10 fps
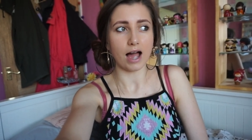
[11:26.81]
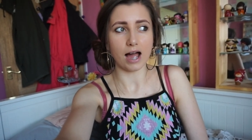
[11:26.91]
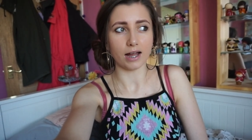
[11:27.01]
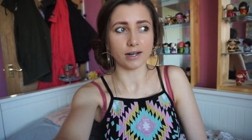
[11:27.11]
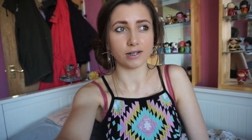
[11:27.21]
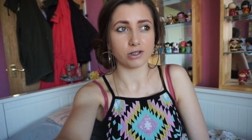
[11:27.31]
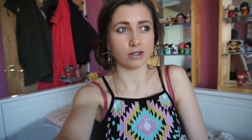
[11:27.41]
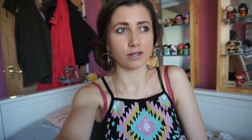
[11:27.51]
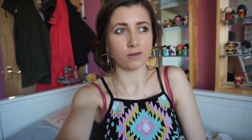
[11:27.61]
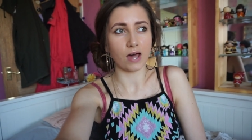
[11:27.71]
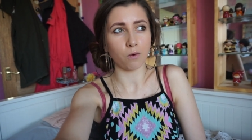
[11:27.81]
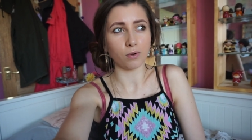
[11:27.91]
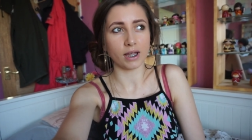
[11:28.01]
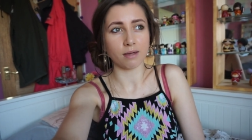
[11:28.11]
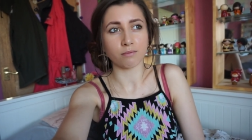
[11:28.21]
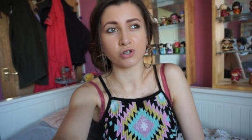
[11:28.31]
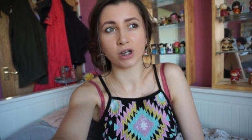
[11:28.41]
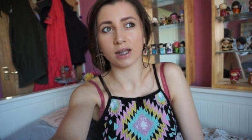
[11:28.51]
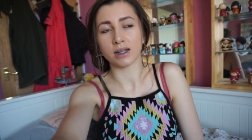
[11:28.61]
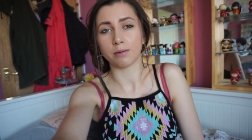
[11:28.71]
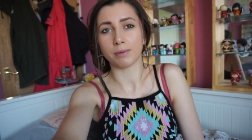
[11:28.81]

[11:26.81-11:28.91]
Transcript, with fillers: and that will keep them shaded,